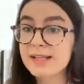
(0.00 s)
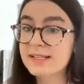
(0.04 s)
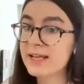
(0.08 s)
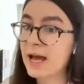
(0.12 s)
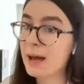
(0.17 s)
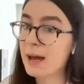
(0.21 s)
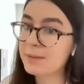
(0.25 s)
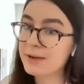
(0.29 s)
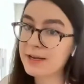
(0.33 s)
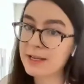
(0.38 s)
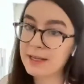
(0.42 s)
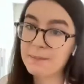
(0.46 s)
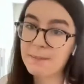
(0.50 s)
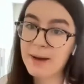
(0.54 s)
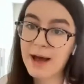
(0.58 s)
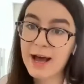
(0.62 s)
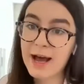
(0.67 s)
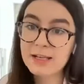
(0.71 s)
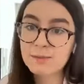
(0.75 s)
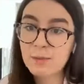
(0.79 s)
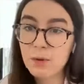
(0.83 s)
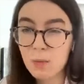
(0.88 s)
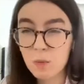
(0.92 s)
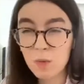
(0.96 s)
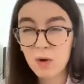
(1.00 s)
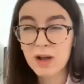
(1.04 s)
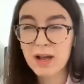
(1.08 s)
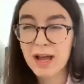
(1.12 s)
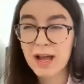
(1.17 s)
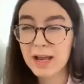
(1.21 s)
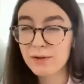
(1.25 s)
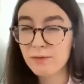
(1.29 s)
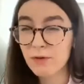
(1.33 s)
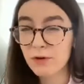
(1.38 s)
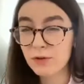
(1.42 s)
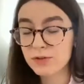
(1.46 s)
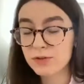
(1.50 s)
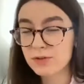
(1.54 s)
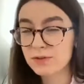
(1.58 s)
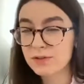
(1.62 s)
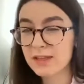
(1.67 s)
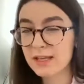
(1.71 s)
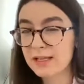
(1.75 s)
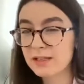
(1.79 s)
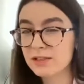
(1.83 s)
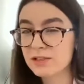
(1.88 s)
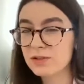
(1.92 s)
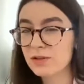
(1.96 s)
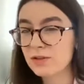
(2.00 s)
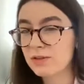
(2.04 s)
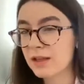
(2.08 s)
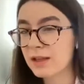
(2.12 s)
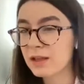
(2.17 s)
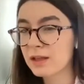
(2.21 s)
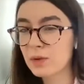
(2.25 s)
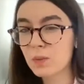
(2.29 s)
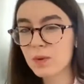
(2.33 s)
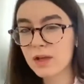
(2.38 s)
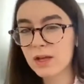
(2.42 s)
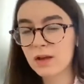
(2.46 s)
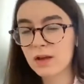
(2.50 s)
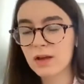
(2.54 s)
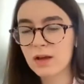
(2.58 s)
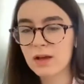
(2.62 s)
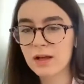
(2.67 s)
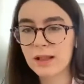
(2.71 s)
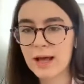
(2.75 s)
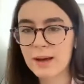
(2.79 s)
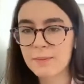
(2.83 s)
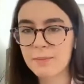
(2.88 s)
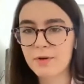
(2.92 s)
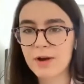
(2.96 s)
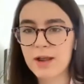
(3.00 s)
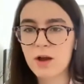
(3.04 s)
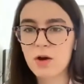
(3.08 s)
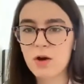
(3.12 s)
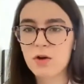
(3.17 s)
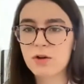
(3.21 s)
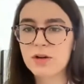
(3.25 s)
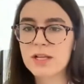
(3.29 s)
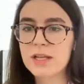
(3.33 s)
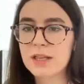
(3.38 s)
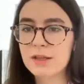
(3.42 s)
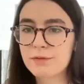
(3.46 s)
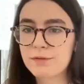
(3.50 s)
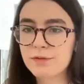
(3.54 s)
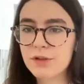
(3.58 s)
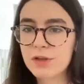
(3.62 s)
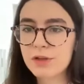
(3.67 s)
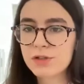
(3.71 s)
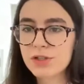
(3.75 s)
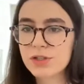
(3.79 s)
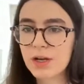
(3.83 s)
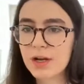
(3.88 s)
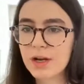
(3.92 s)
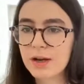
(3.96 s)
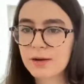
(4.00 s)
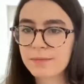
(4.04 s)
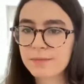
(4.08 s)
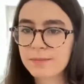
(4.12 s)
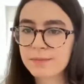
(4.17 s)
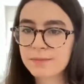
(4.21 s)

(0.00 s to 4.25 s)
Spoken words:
It's happened in the past, but what kind of also things do you think that we could collaborate on in the future?